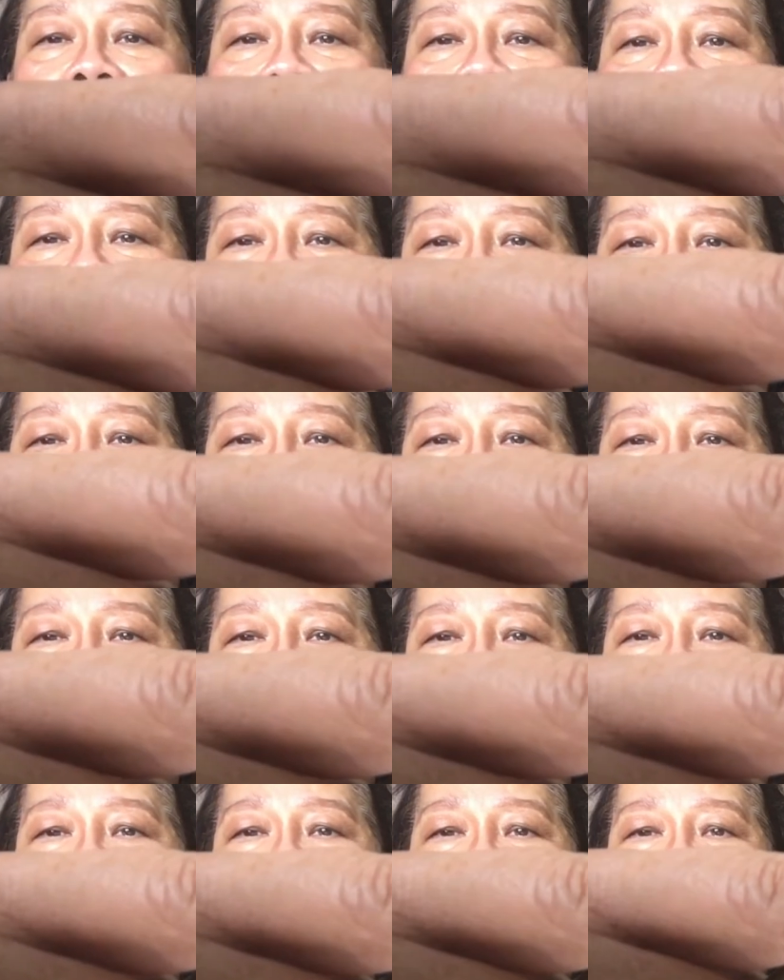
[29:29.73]
Those are
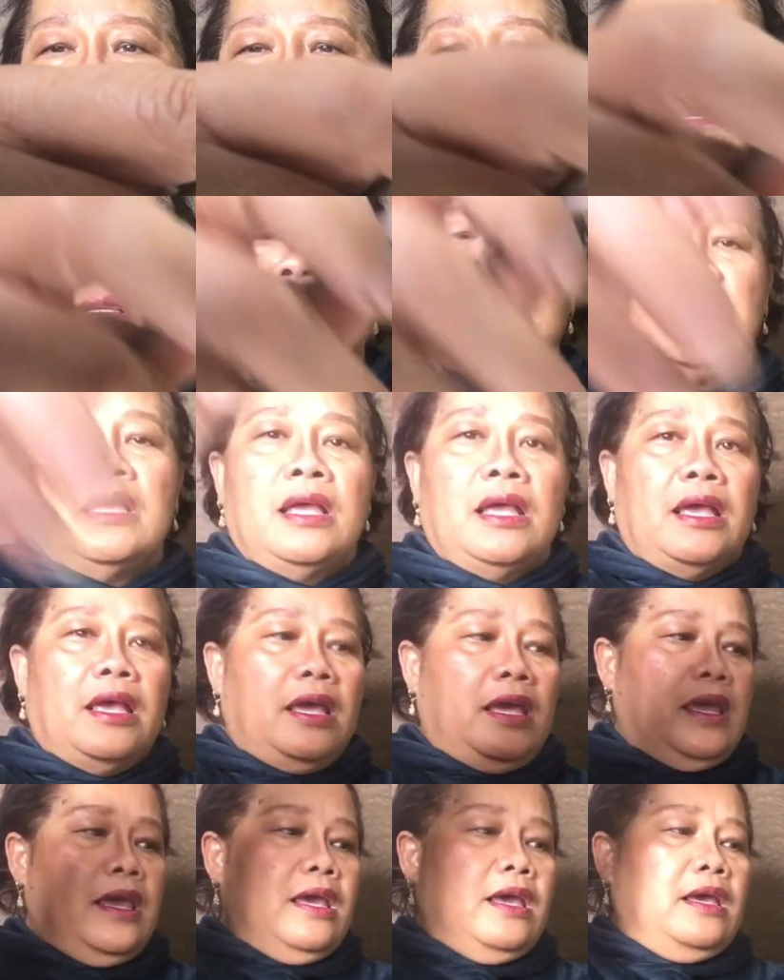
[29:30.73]
mealybugs.
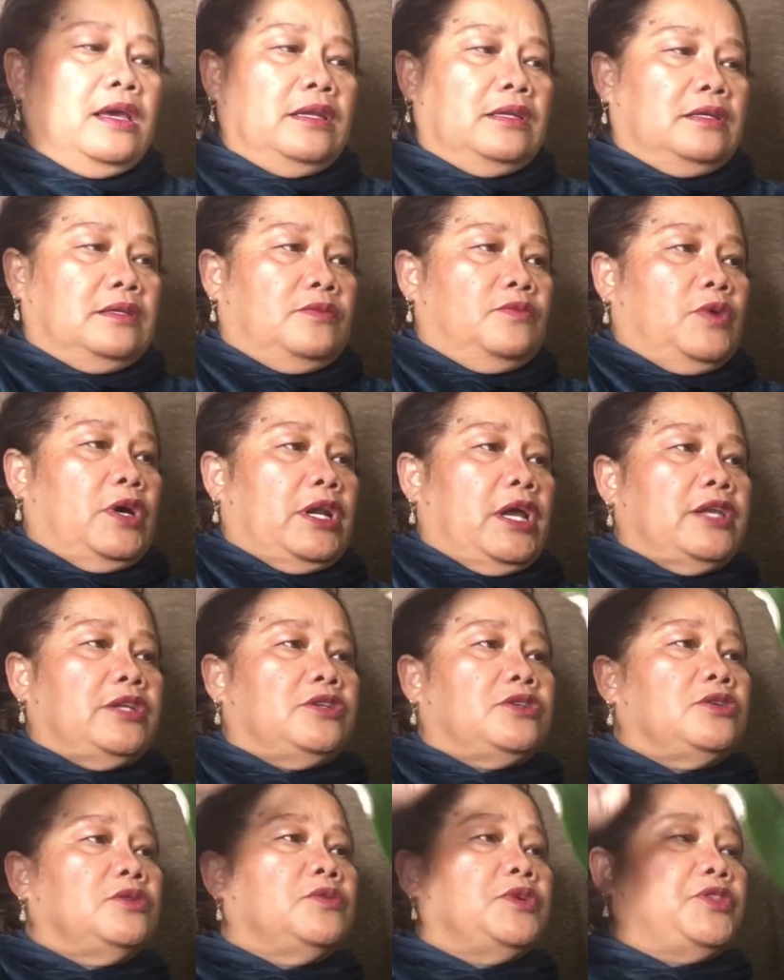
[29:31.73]
And what I
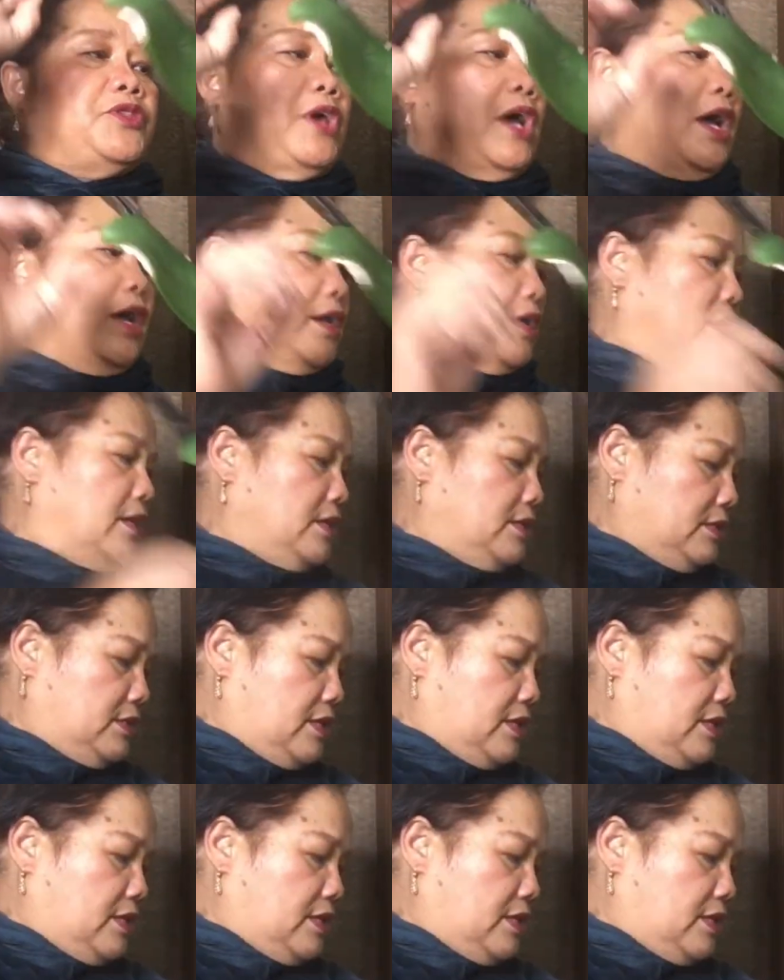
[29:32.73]
do with that is,